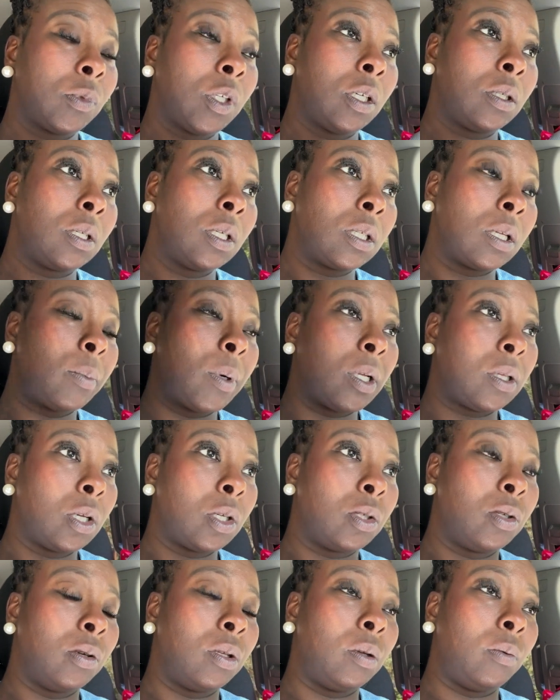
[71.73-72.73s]
since the
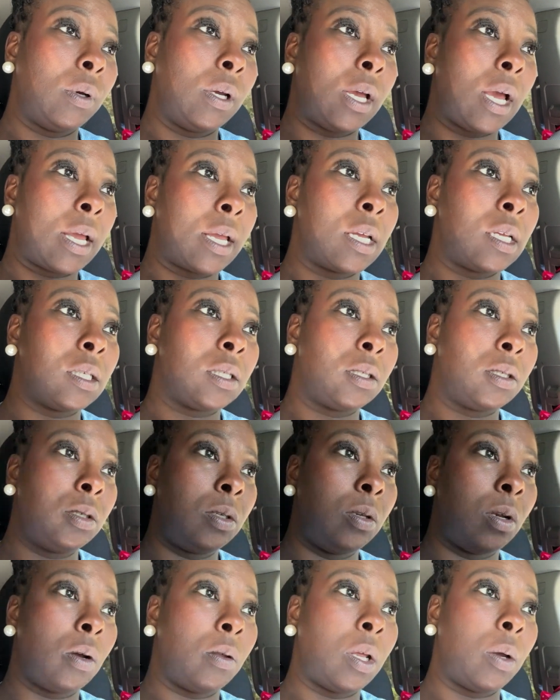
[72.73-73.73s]
birthday's during the week, I guess
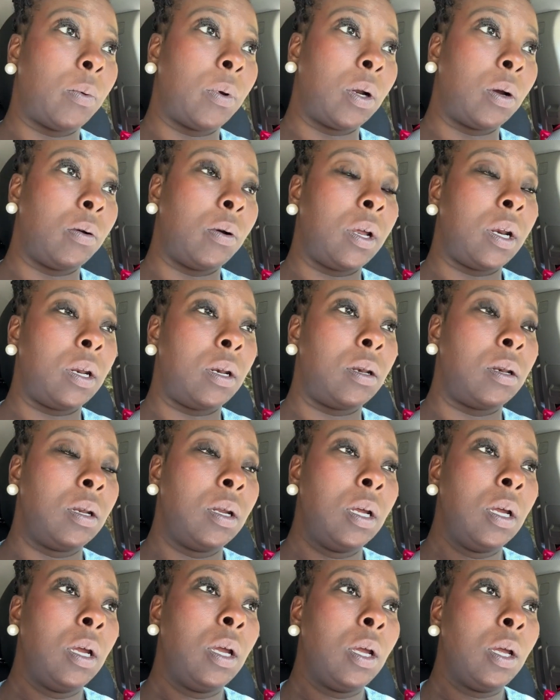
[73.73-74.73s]
you know they want to go ahead
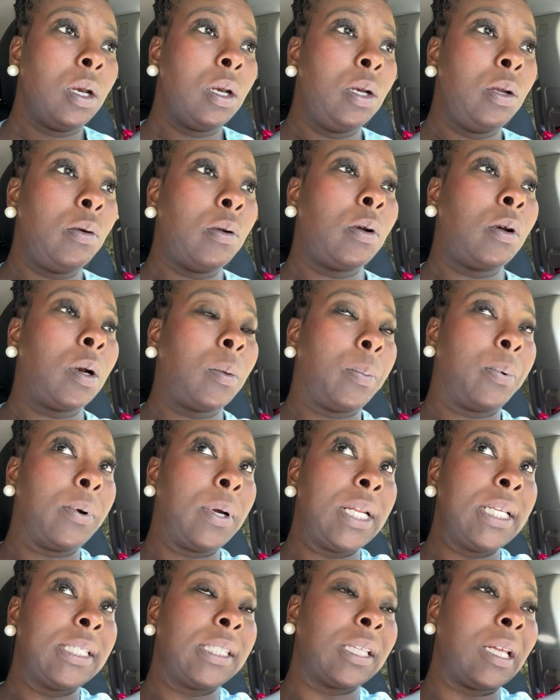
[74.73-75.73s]
and do it on a
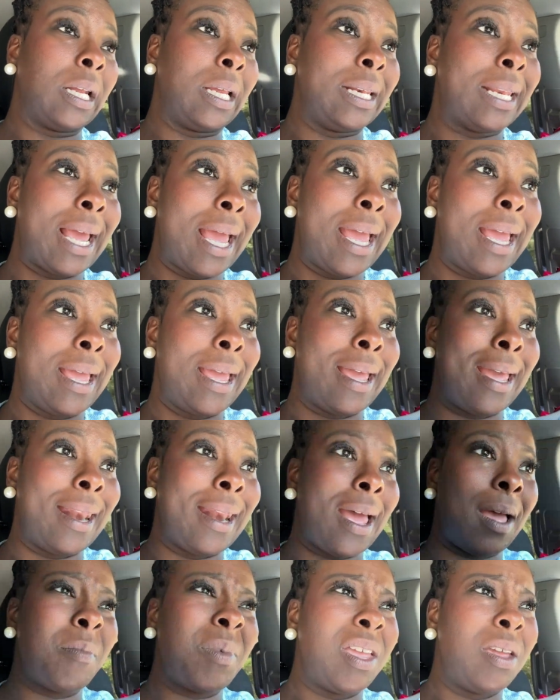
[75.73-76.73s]
pretty sunny day, and
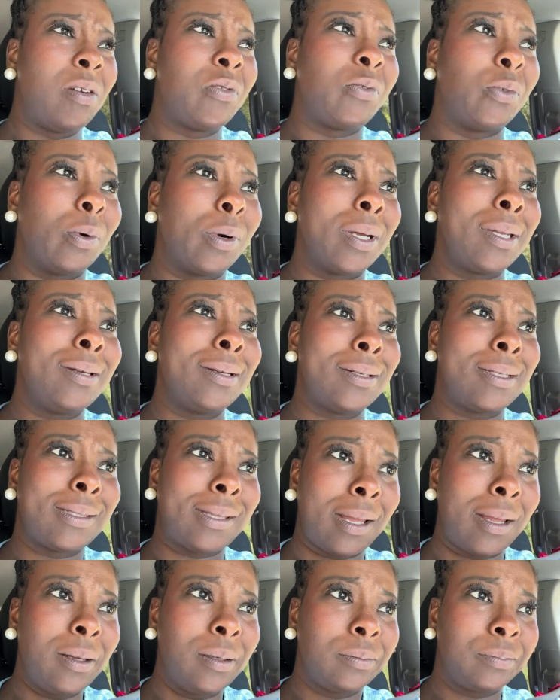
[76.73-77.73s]
I'm here for it. You
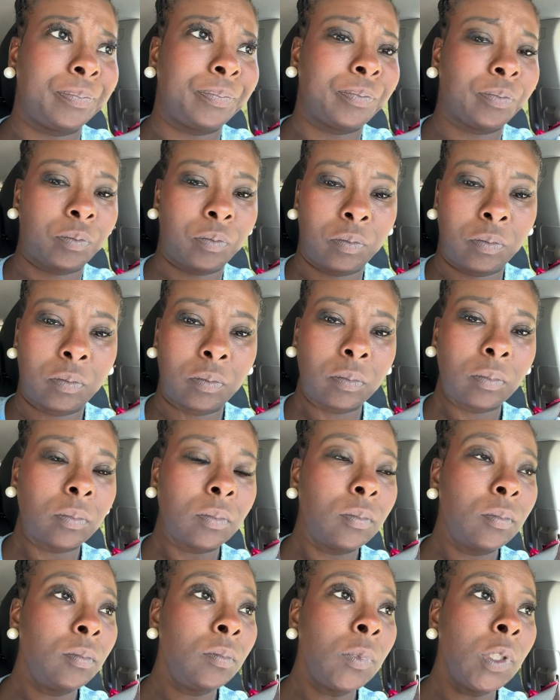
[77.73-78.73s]
understand?
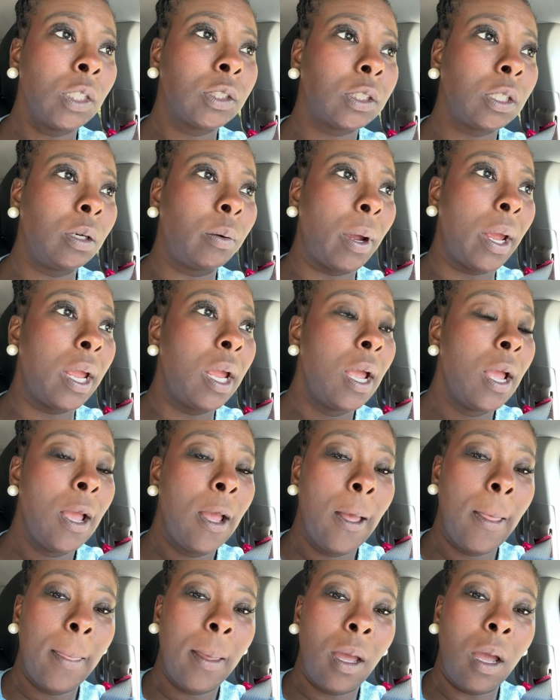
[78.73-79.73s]
So anyway,
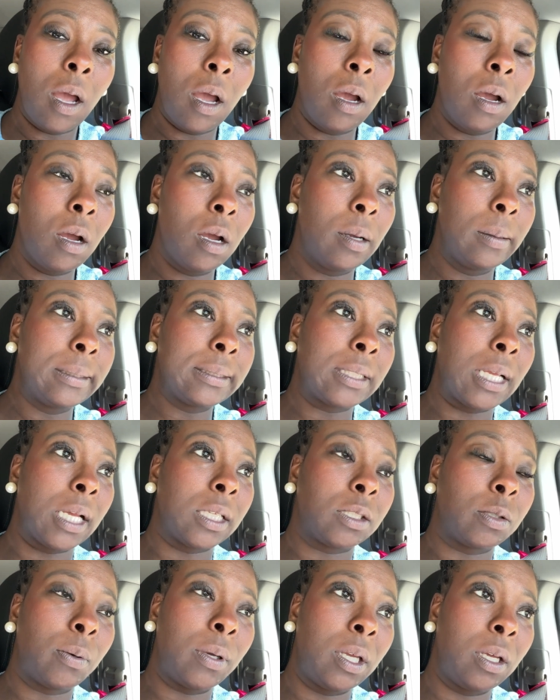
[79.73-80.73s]
uh, it's
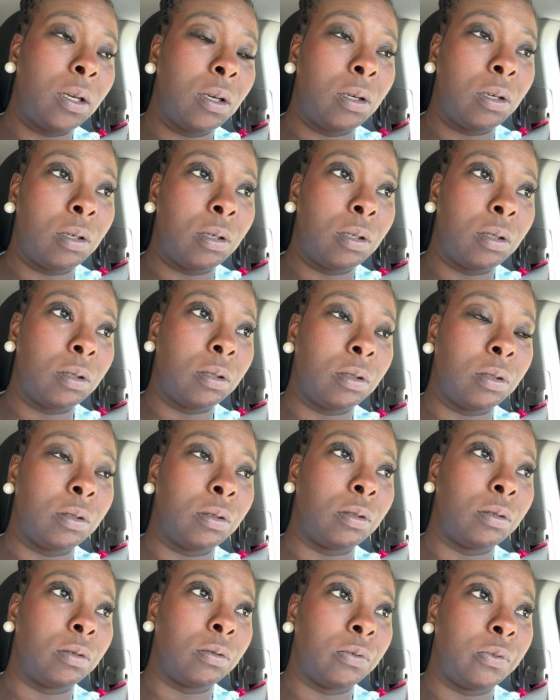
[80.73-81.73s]
like
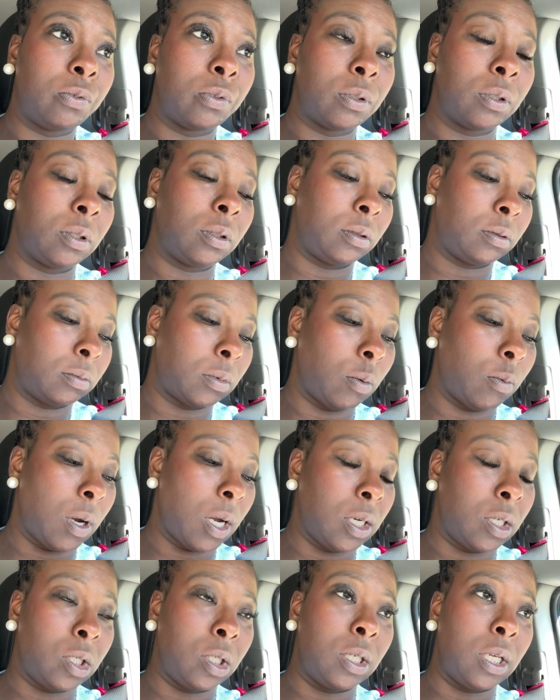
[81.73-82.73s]
12. My
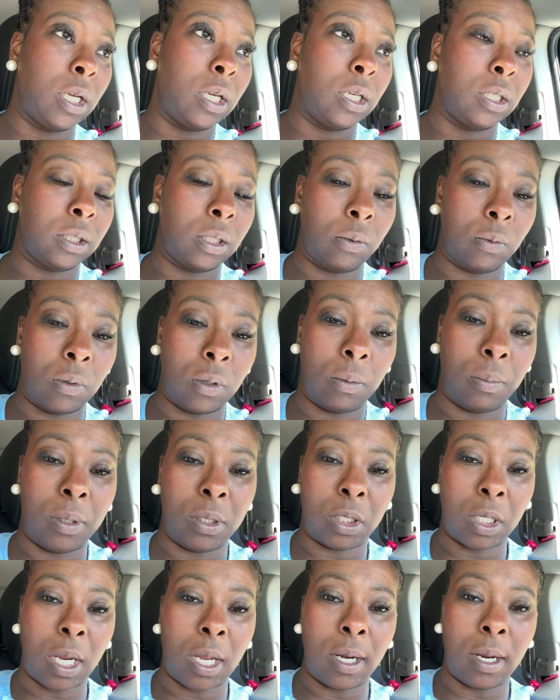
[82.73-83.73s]
watch did as it want to be
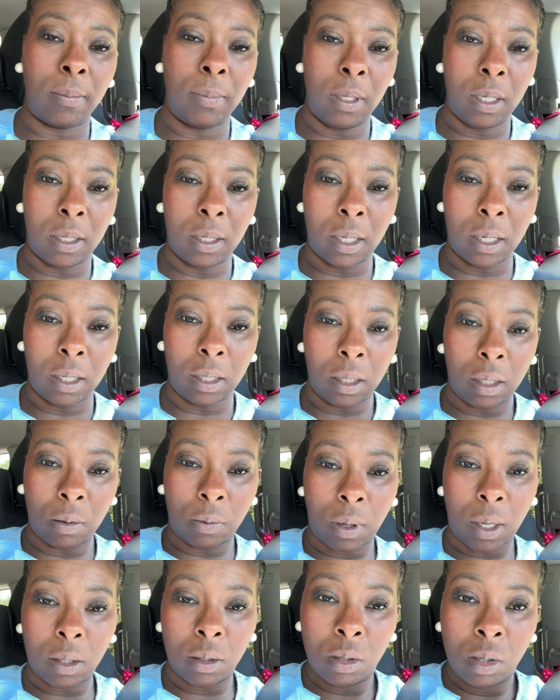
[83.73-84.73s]
trying. I'm looking at it
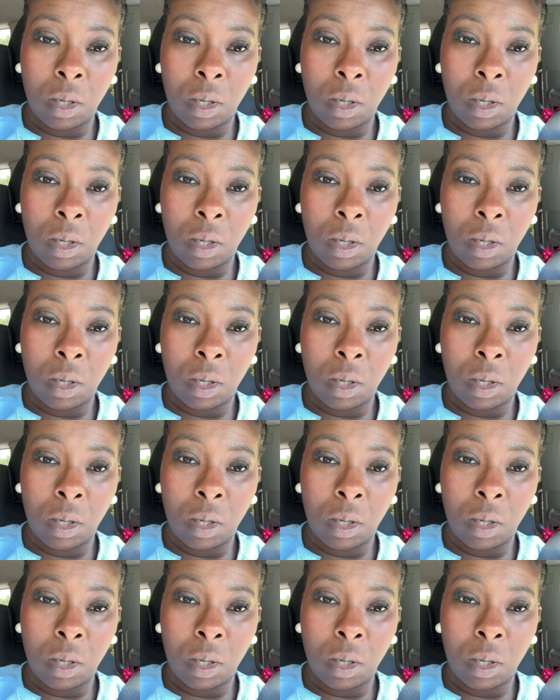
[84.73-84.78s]
anyway.